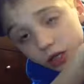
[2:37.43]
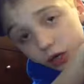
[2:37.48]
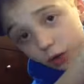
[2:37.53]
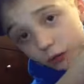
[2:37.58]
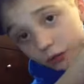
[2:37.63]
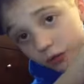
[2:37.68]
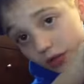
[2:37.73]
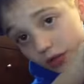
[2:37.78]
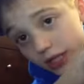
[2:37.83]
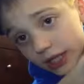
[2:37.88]

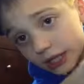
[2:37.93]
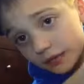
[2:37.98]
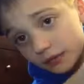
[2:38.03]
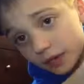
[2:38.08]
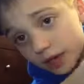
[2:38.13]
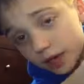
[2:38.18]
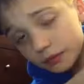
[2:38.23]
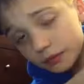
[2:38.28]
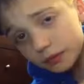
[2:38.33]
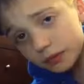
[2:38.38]
Hopefully,
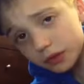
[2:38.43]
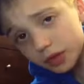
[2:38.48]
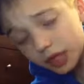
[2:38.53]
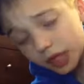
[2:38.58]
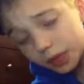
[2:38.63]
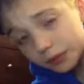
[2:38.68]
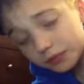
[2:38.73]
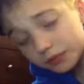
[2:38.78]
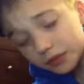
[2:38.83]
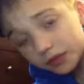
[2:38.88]
um,
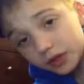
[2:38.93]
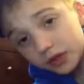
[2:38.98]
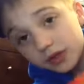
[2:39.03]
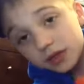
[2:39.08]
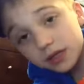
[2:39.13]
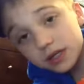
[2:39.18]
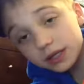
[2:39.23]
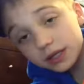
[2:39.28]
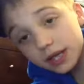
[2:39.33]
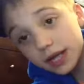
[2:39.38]
um,
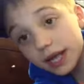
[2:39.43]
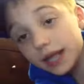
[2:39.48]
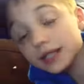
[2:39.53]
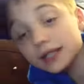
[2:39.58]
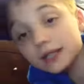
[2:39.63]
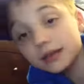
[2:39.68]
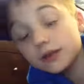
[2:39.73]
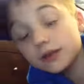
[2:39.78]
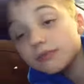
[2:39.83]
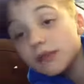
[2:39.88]
hit,
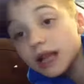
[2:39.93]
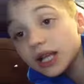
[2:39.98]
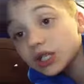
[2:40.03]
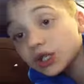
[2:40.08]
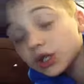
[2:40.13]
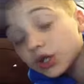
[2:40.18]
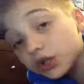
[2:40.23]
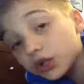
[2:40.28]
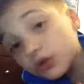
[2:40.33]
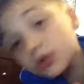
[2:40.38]
make
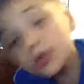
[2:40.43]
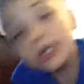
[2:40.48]
sure you